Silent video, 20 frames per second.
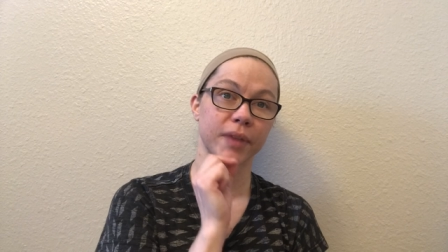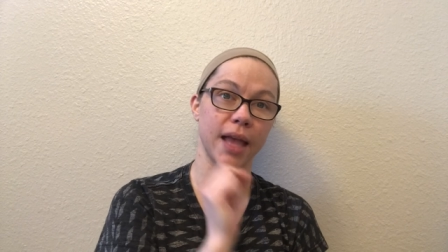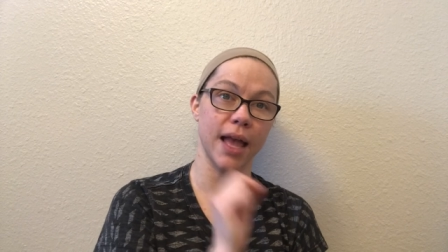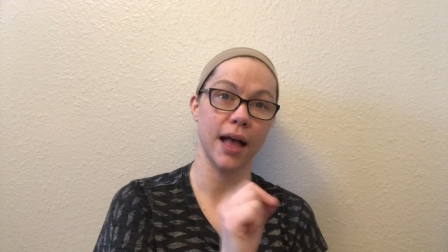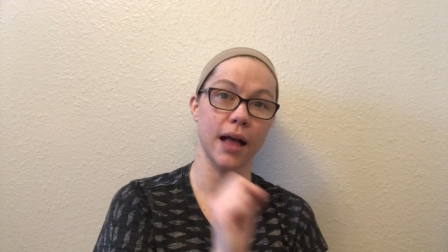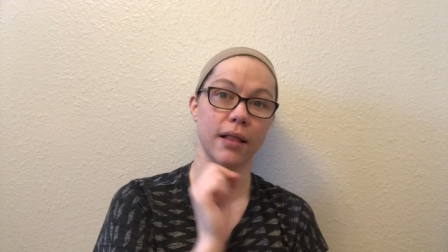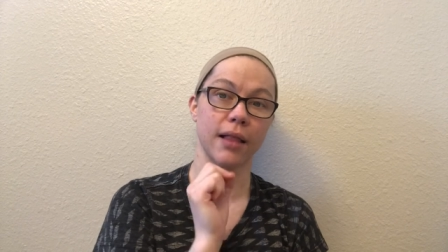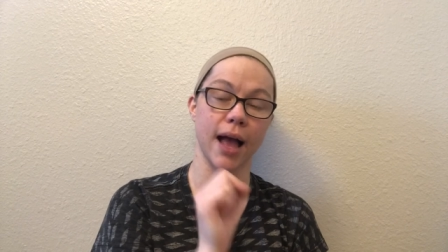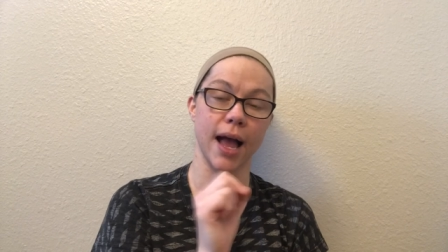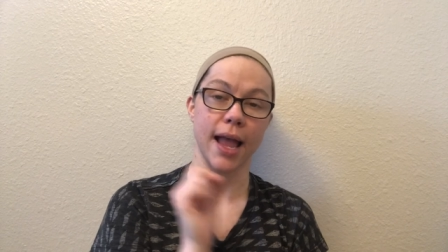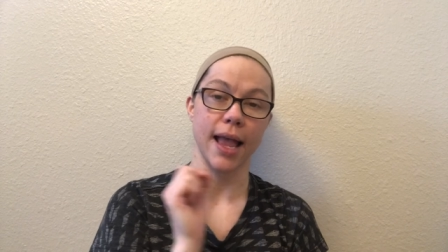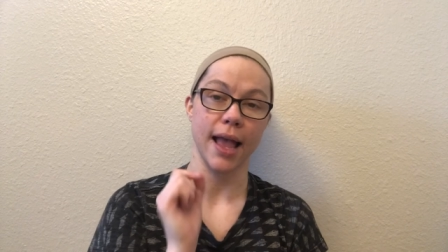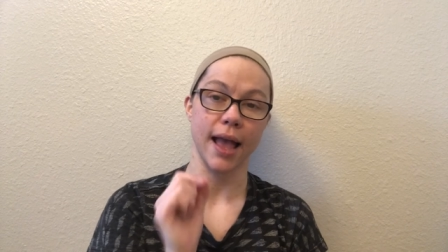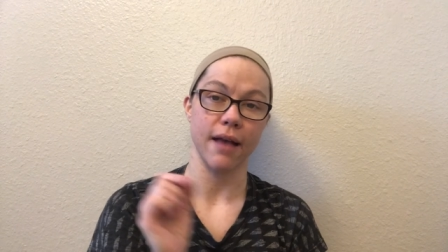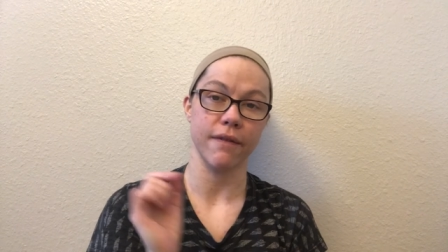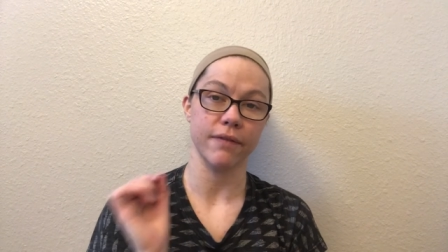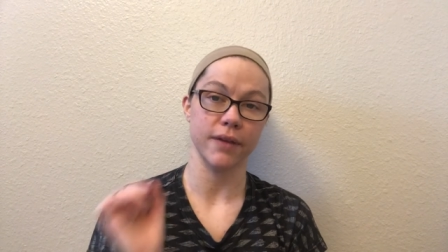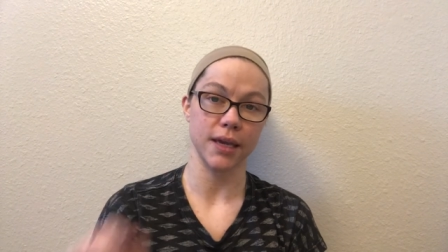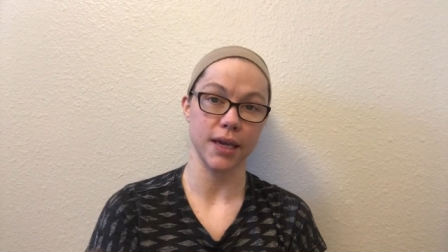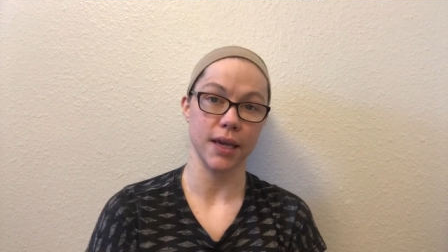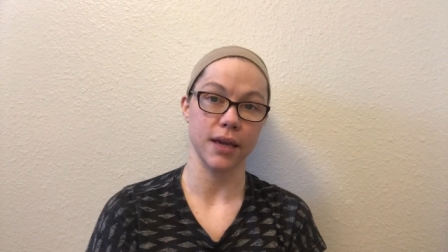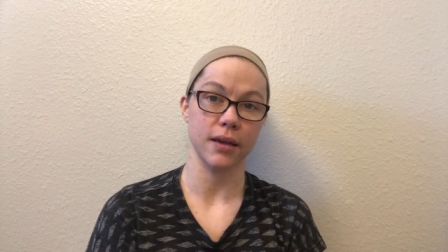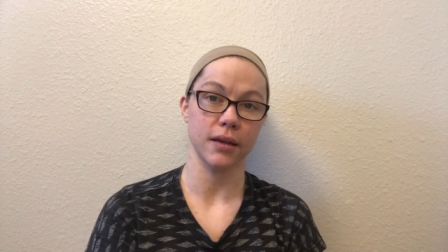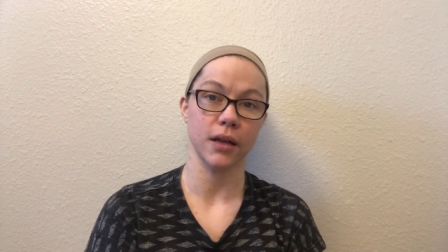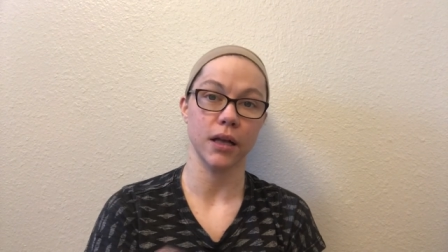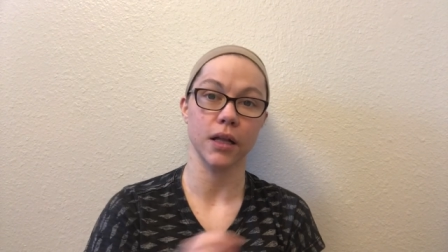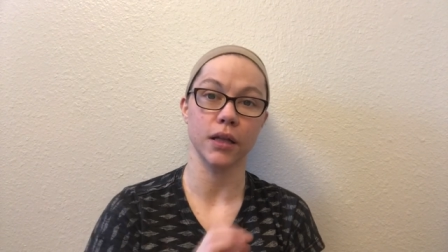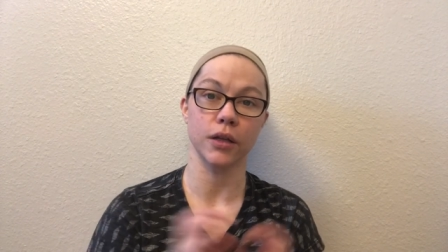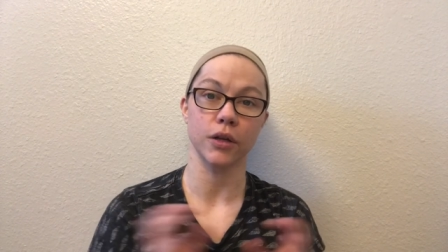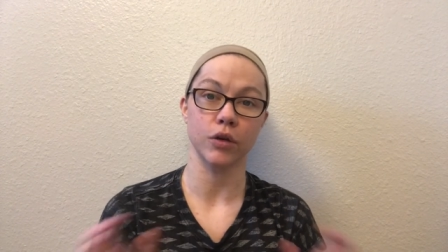L I F E.
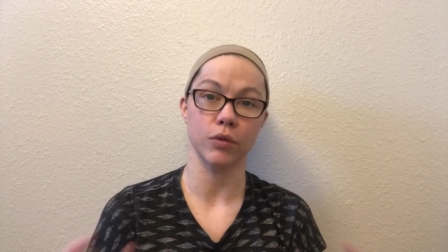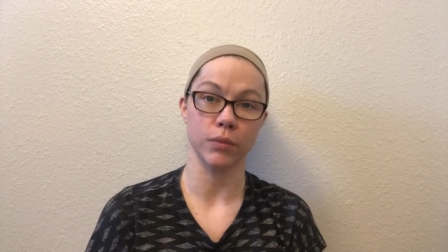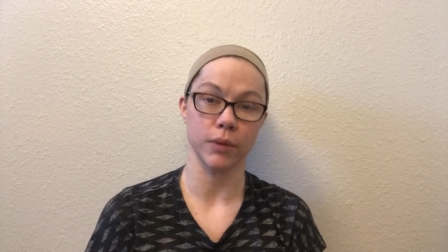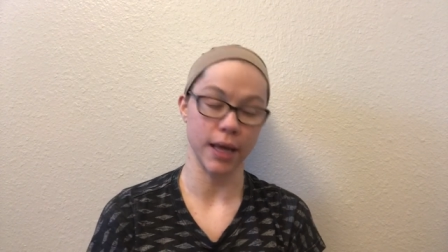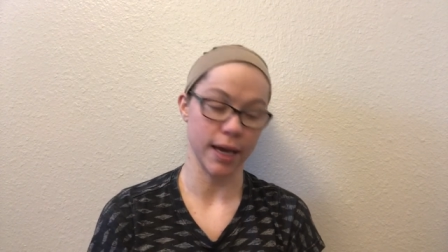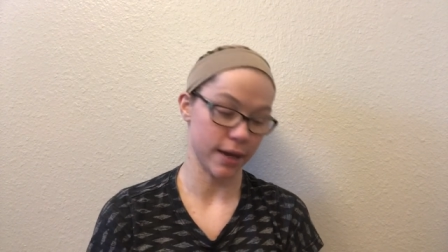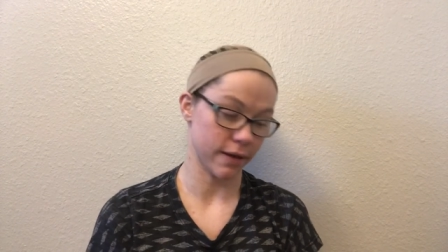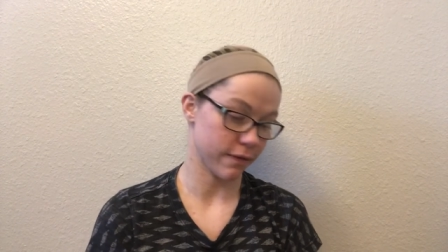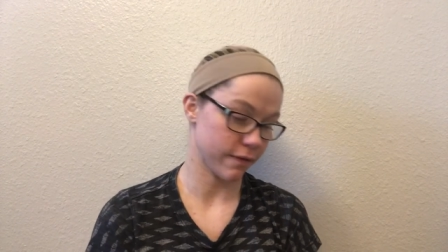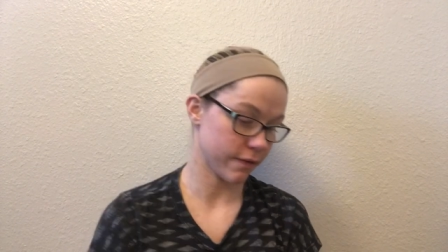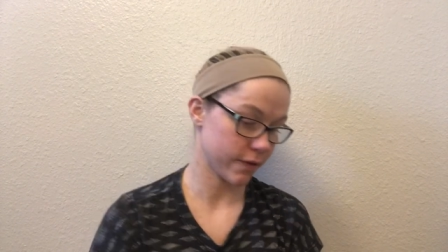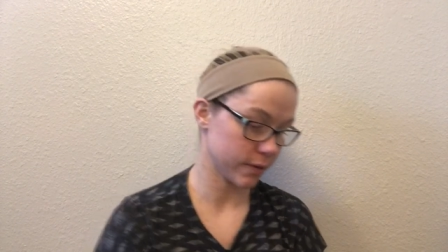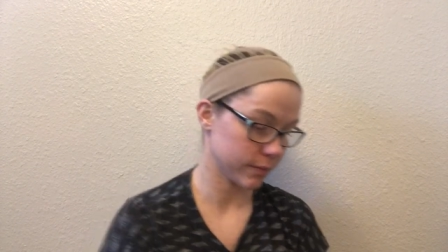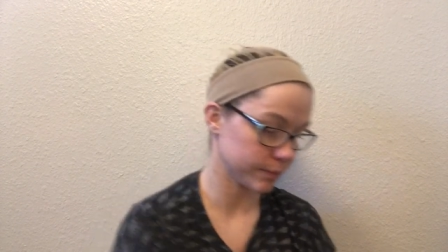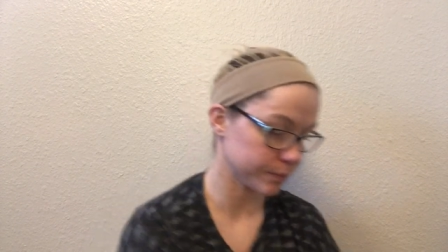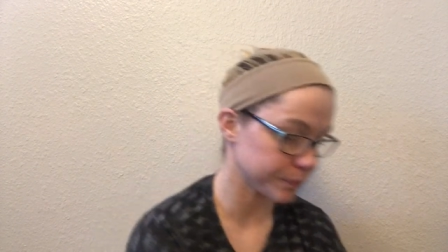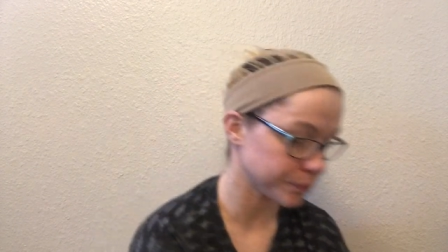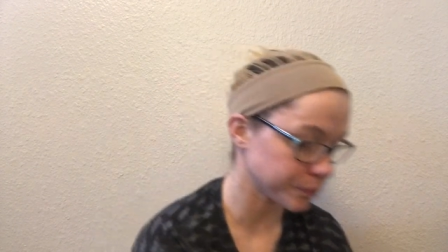Illum Life.